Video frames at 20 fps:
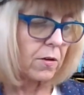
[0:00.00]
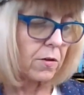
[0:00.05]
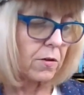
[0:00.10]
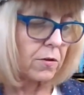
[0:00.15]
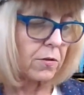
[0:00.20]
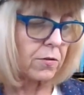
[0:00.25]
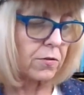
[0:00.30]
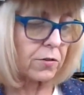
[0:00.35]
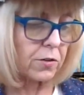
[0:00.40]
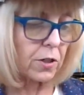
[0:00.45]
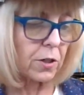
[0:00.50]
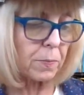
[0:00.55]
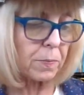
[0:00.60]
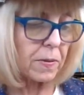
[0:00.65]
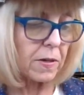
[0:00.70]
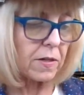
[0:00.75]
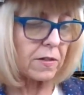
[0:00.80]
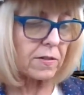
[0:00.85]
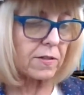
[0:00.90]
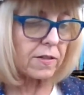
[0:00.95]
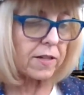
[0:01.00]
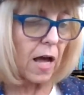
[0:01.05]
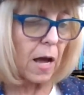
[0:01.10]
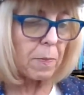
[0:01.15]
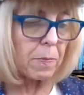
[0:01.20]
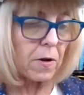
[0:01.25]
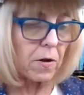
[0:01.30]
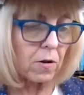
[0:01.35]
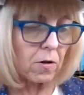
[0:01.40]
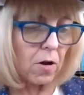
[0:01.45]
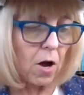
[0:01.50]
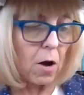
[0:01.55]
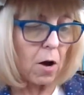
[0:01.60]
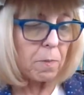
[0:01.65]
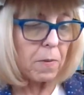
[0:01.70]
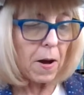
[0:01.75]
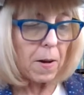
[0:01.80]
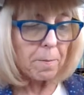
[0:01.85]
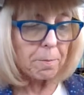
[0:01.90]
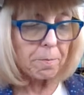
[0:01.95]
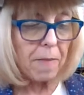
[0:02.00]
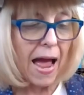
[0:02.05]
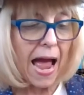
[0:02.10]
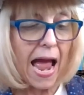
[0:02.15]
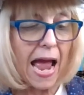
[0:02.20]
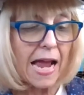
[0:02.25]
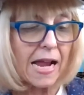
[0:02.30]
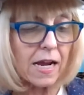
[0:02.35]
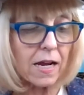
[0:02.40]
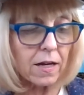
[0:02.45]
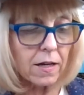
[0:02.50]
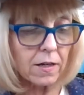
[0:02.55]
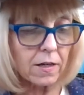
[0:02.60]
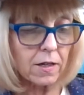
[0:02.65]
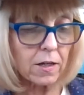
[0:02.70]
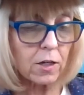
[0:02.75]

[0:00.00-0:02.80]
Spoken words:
Slurp, slop, gulp, bang!